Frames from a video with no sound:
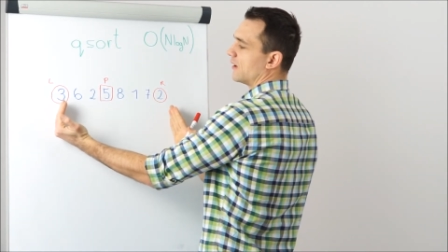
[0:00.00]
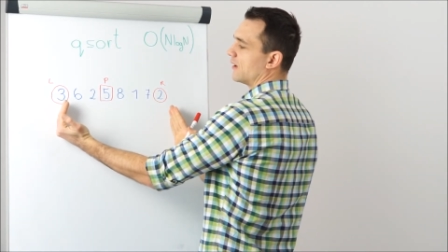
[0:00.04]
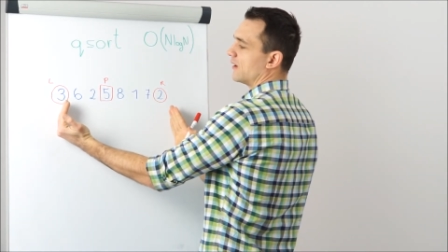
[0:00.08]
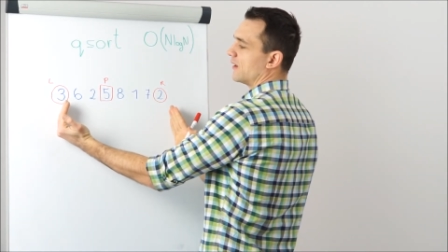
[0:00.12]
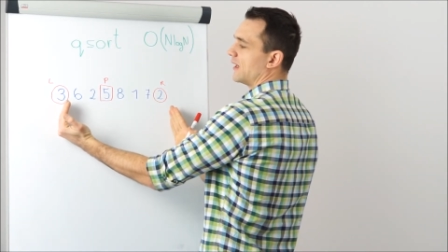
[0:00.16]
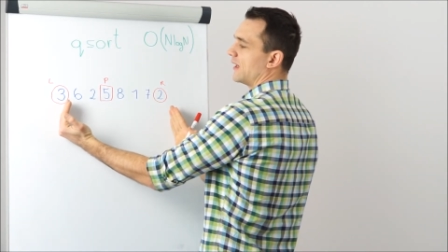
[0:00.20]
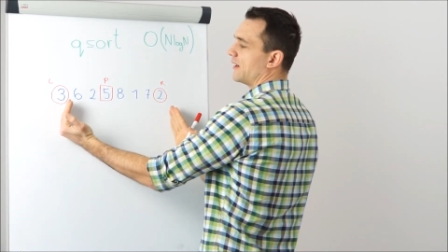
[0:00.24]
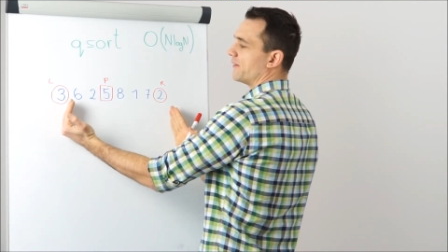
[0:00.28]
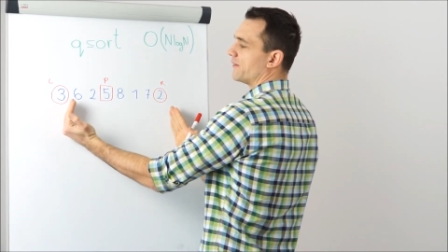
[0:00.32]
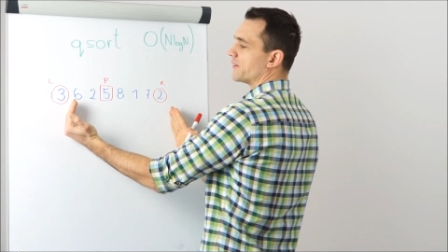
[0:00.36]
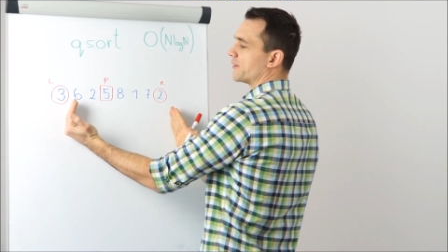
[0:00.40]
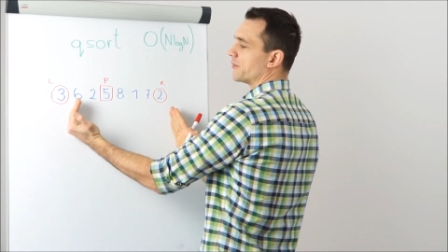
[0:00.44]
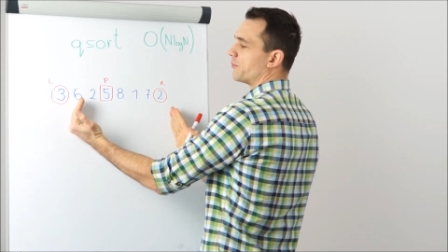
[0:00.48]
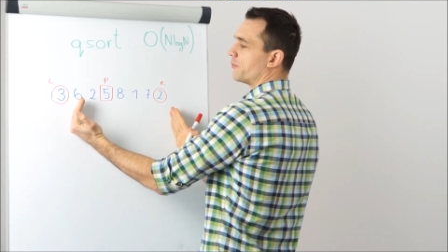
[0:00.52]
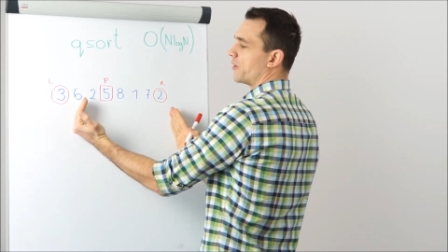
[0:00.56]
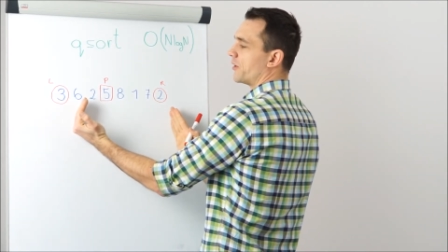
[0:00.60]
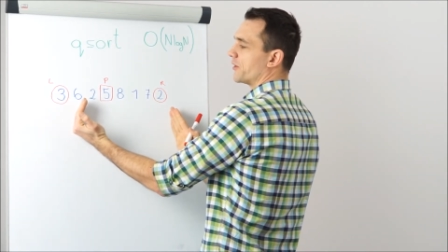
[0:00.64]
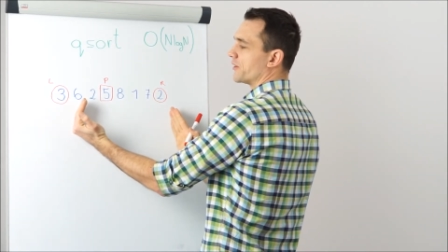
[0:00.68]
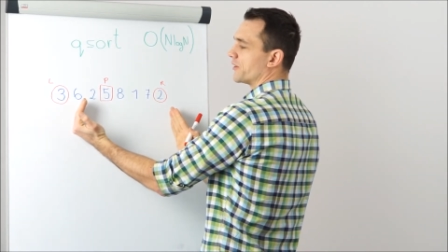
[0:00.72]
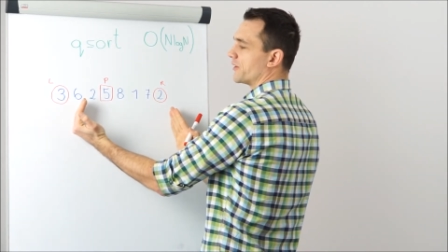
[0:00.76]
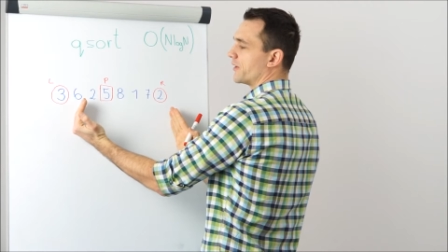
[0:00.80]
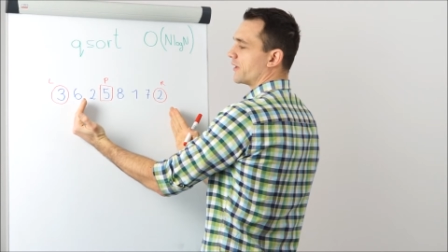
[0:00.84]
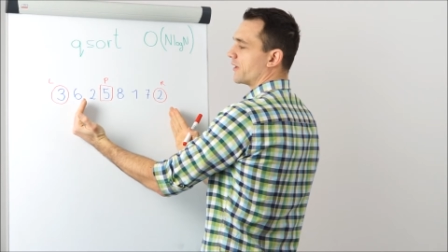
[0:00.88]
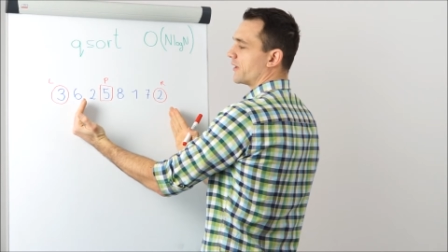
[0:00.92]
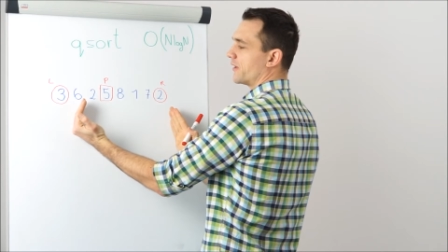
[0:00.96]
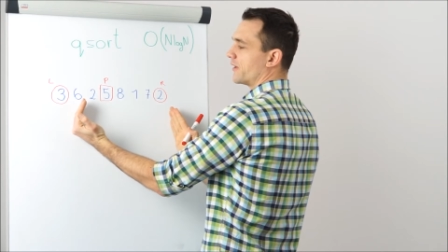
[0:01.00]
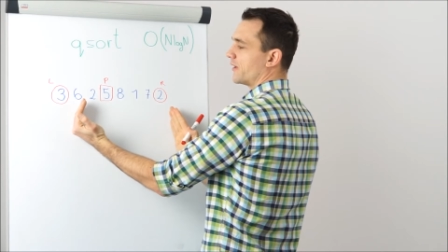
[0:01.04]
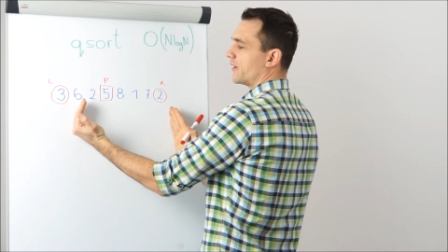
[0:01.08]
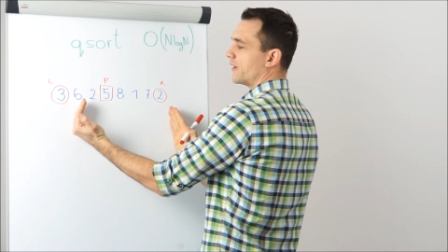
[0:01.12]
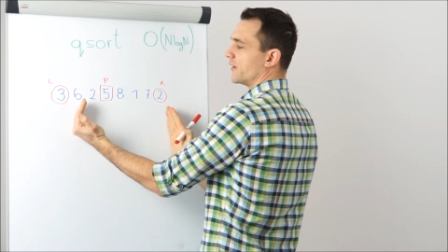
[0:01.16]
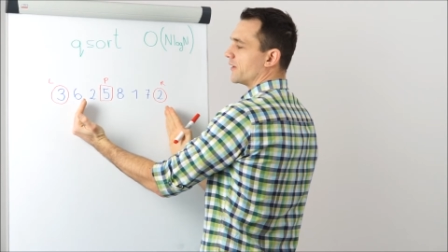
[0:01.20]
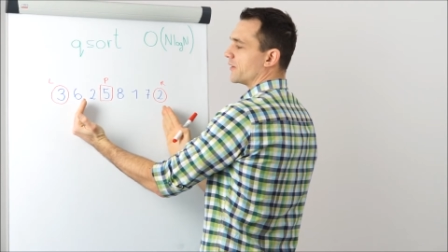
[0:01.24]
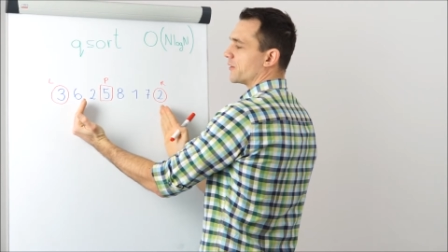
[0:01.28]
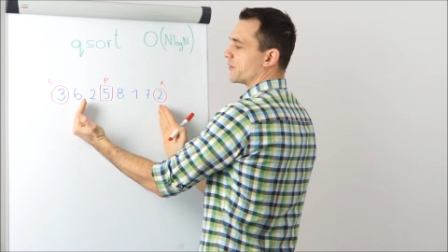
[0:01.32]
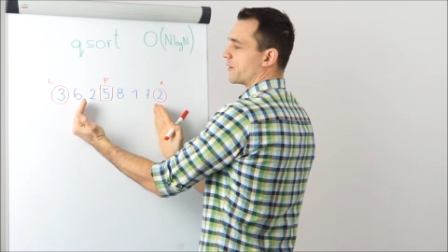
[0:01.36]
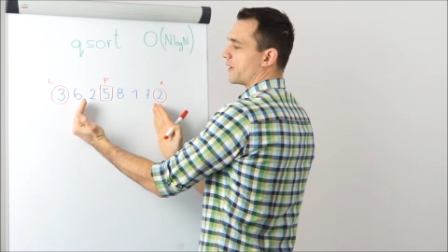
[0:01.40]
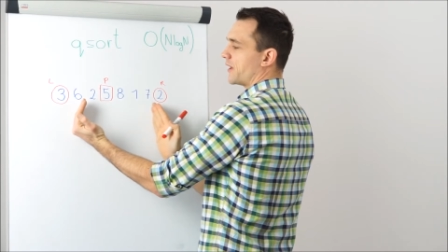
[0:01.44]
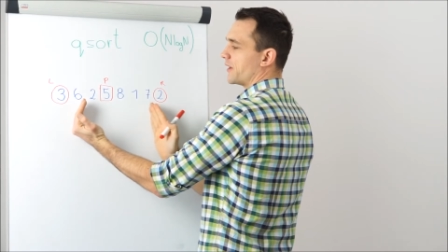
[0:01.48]
left pointer
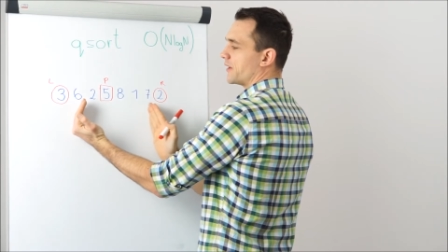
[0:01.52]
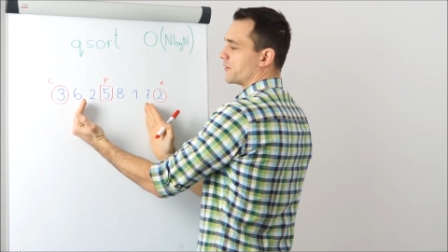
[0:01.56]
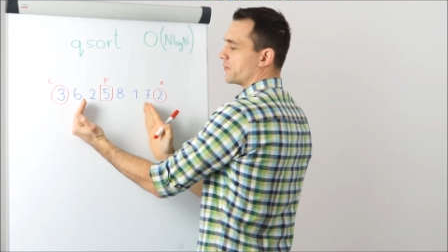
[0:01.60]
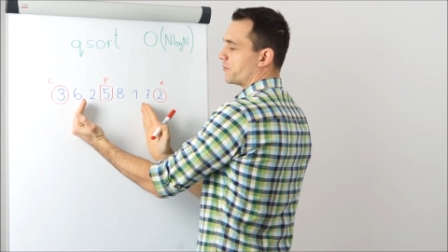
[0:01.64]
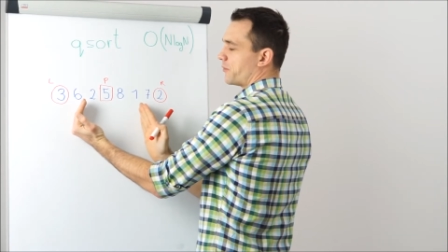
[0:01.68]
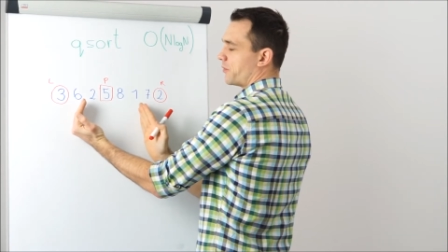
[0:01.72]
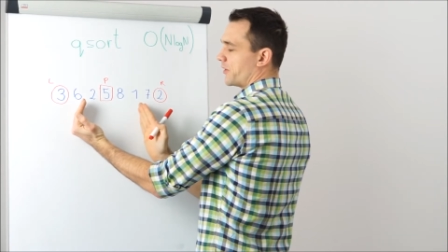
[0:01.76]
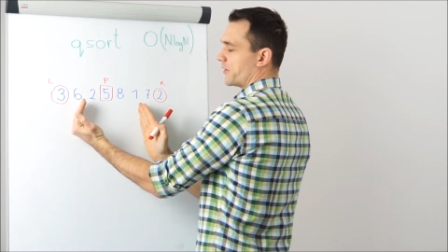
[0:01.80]
and right